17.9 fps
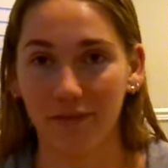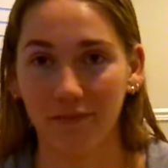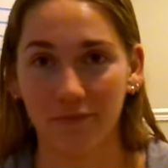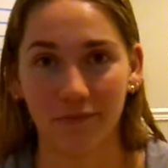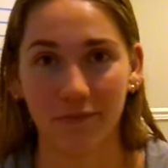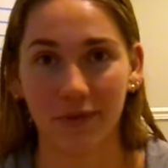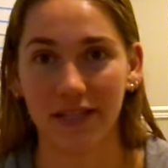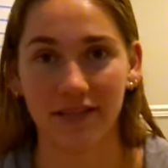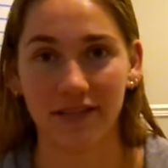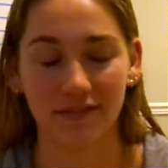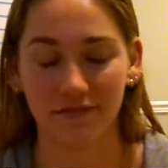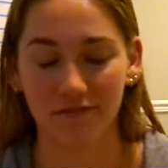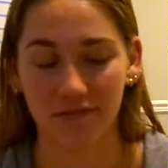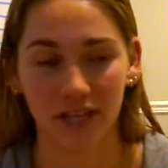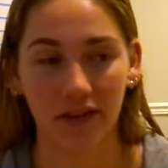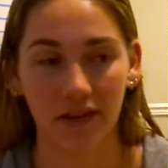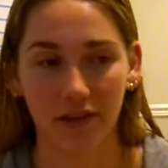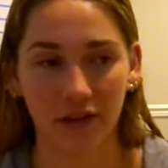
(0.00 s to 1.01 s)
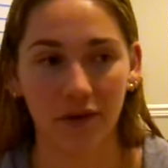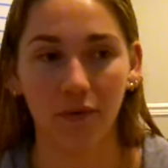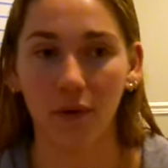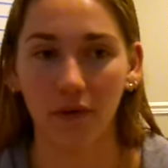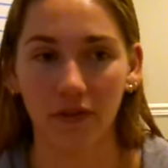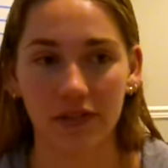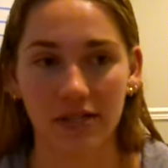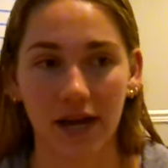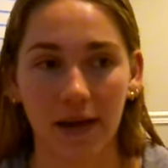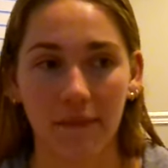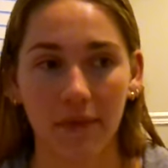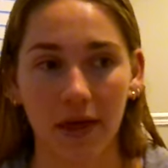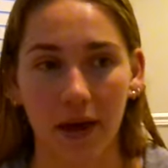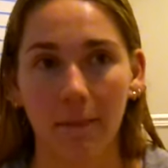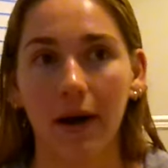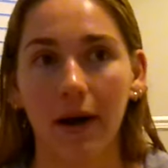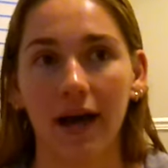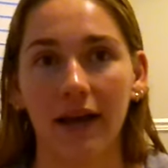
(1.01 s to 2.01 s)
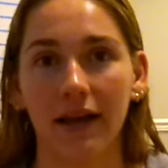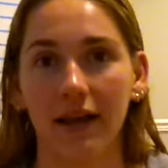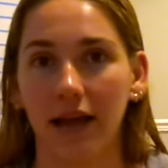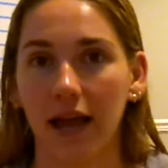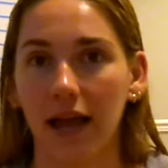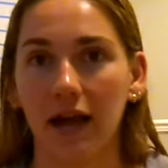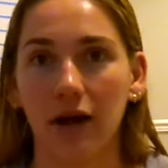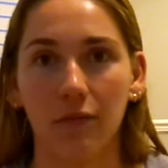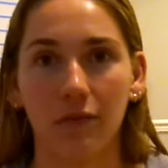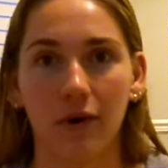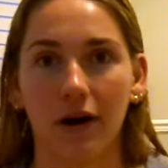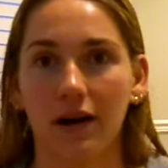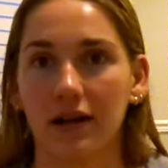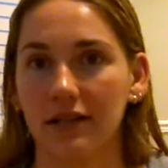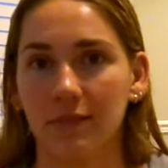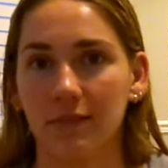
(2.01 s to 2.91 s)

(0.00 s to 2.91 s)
me telling you all the time that my hair products,